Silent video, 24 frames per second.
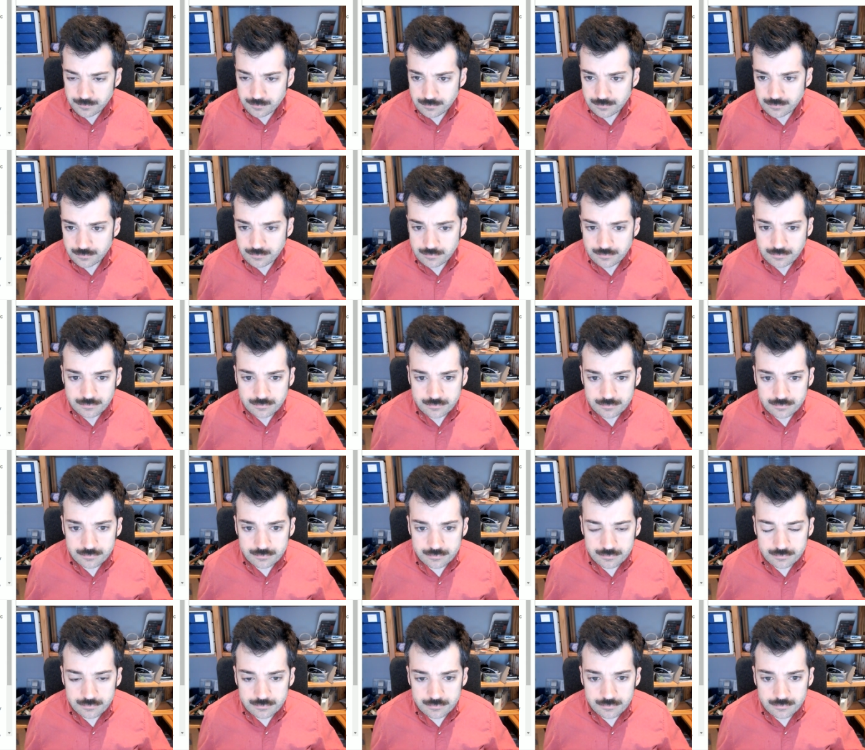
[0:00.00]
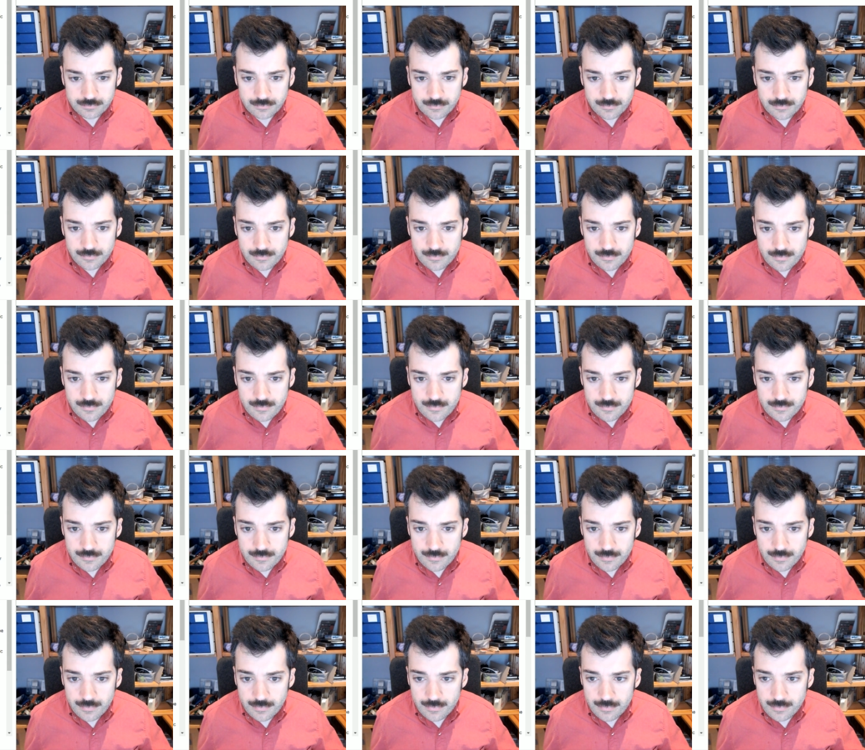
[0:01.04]

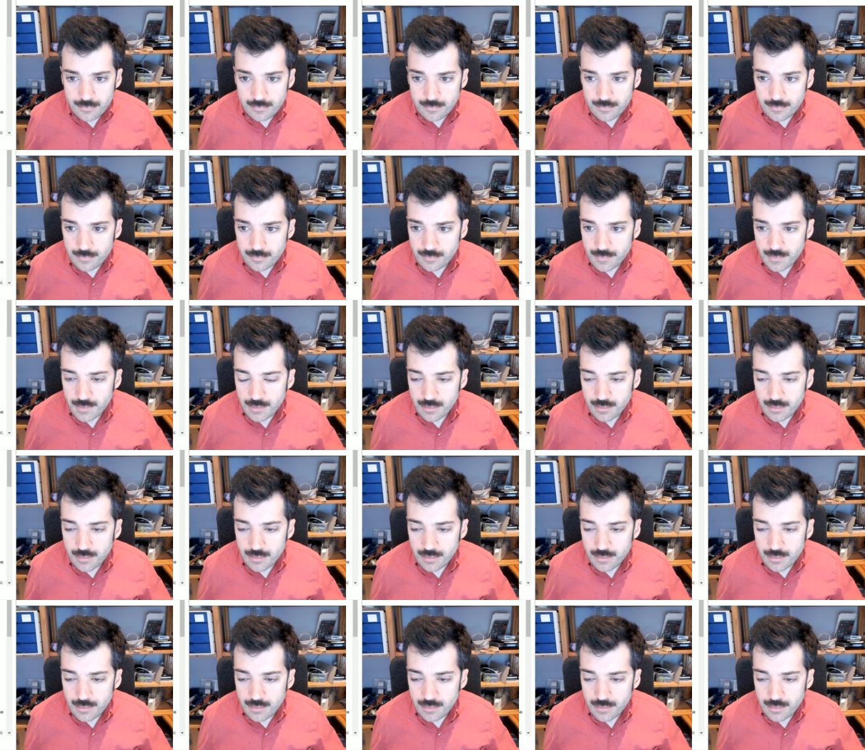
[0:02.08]
[no speech]